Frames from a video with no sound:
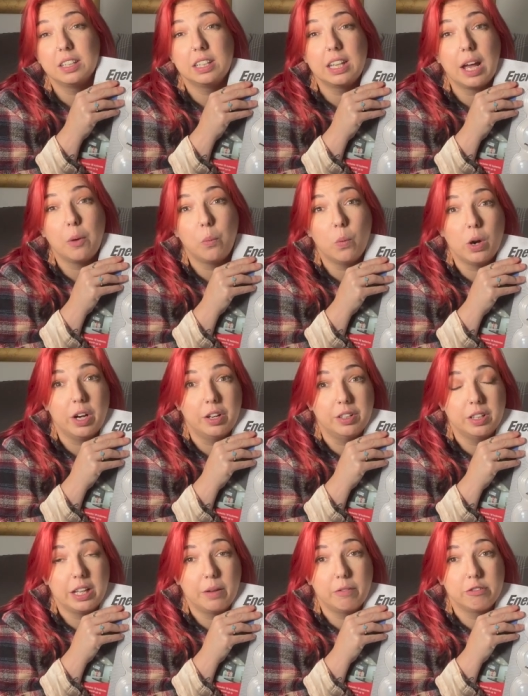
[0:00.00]
They
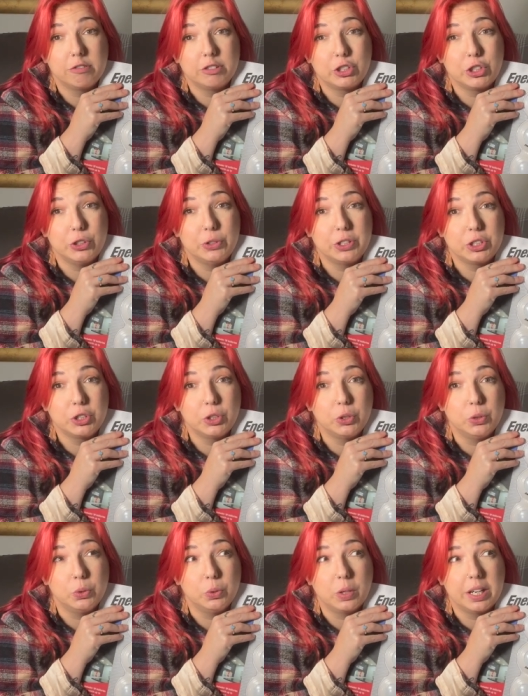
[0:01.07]
weren't. They were reduced
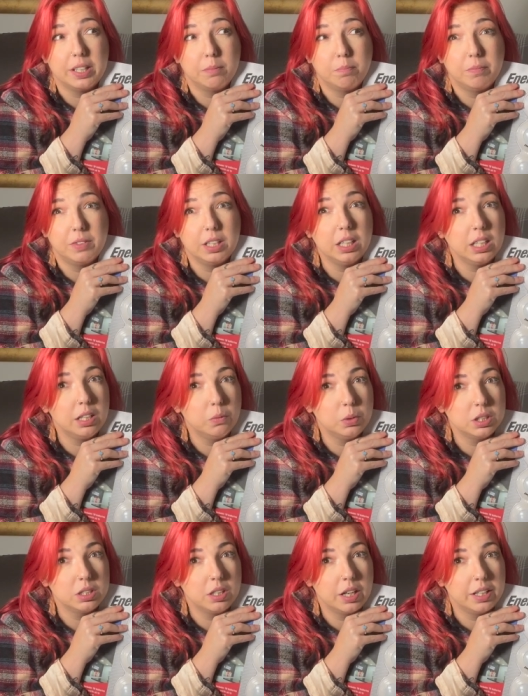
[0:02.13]
to, I think it
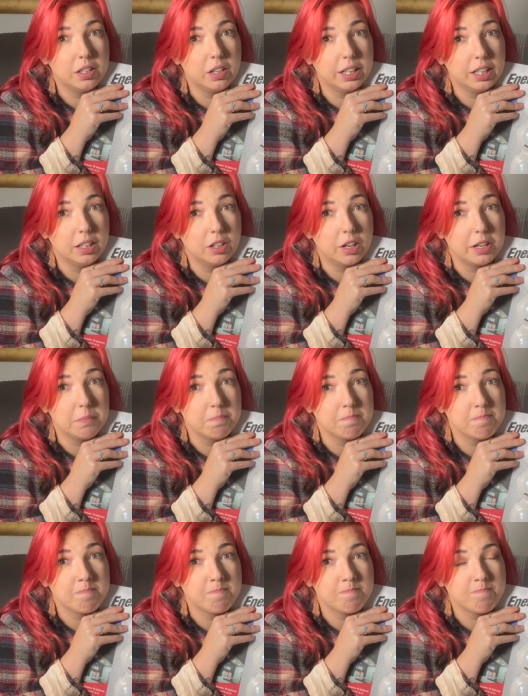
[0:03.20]
was £9.99
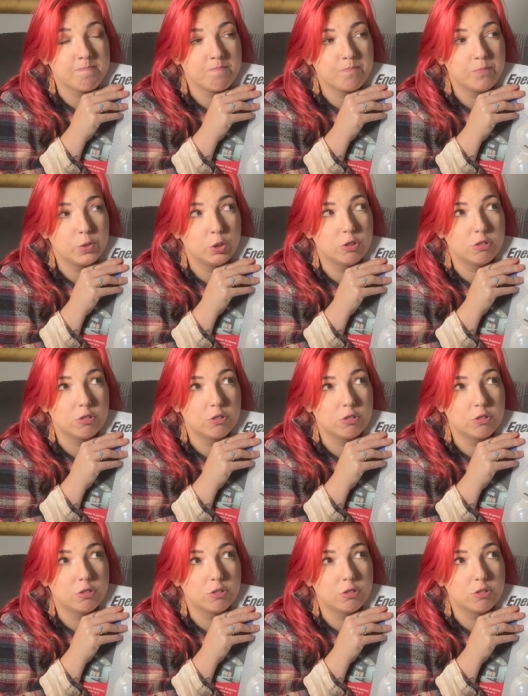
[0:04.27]
or